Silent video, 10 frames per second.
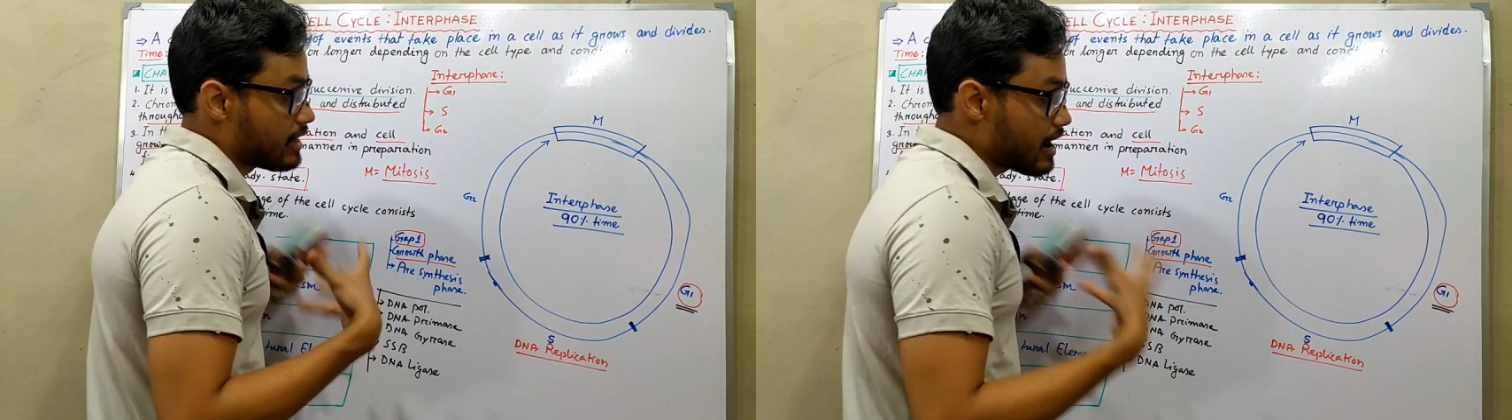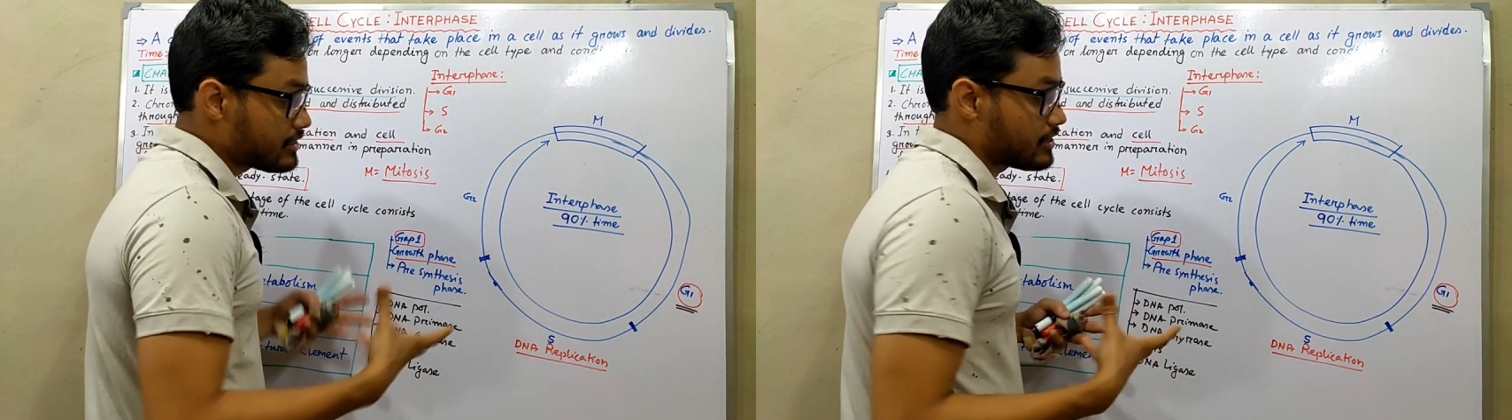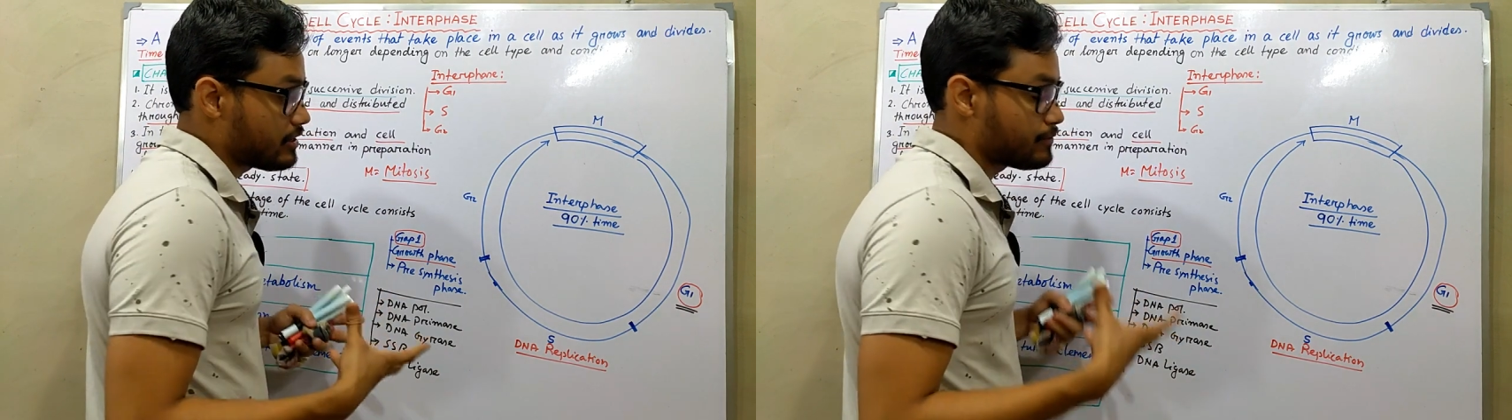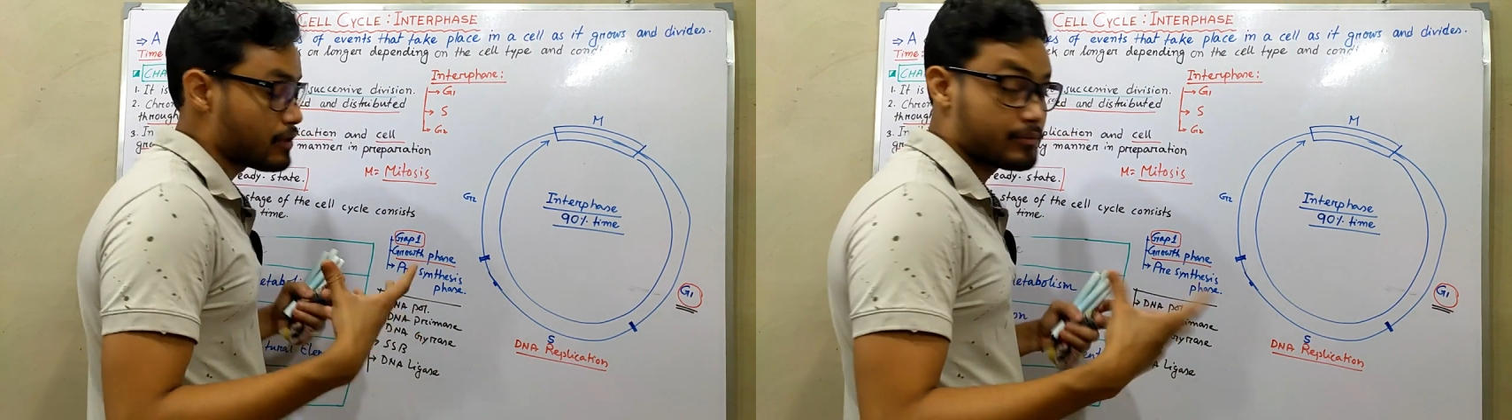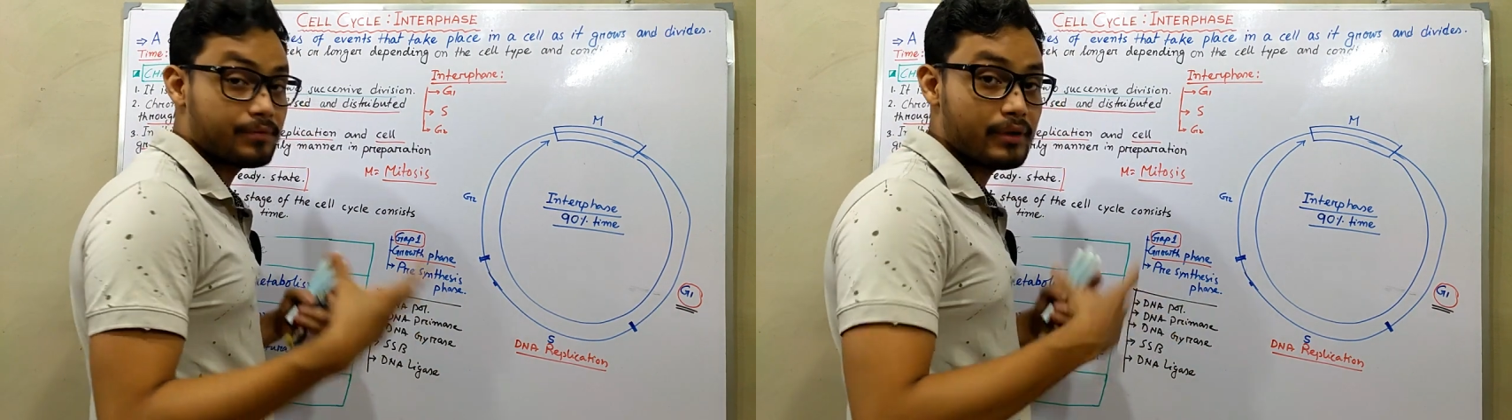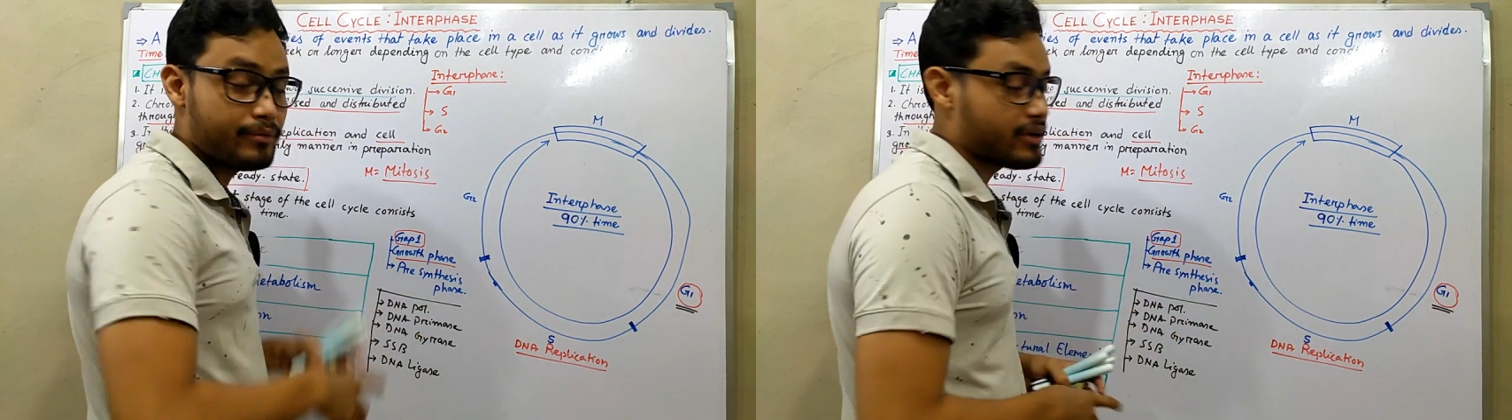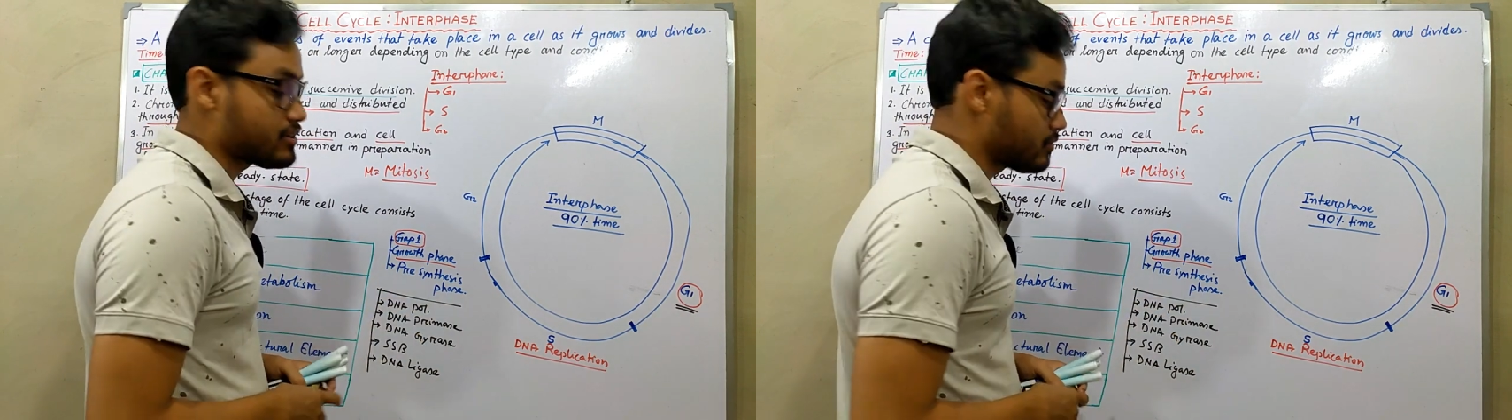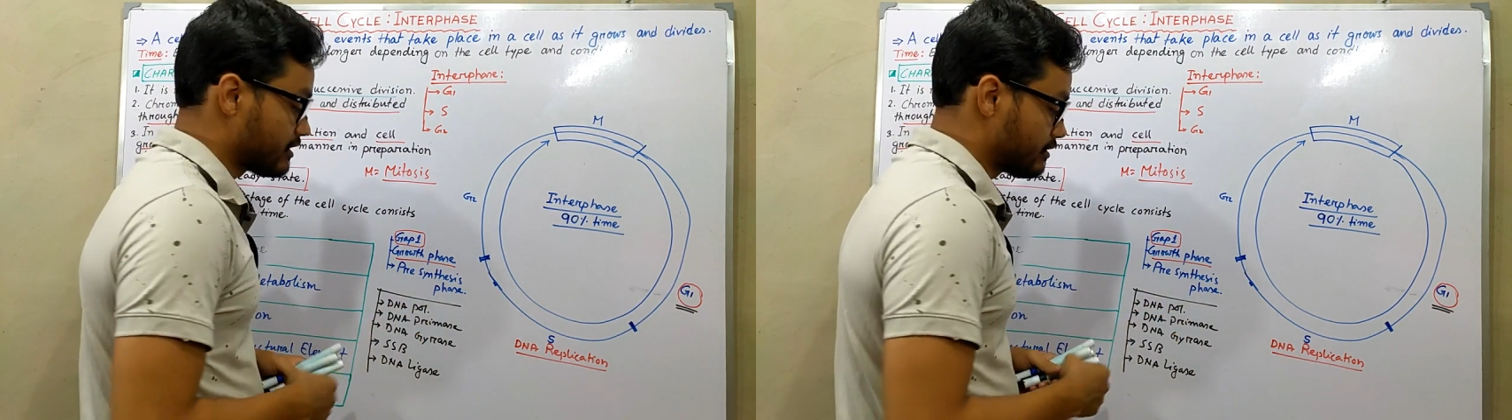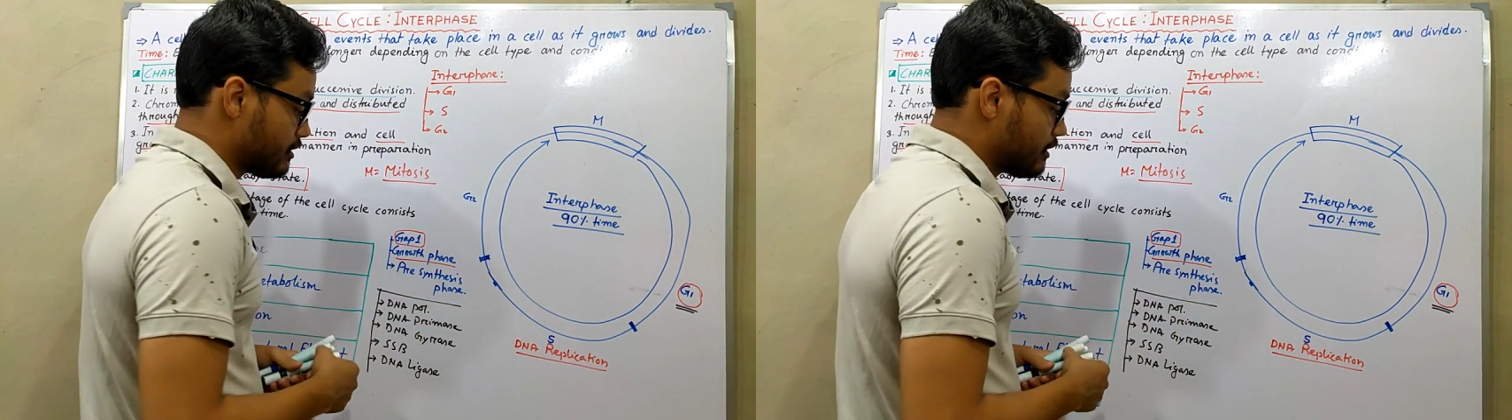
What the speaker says: larger from the previous one.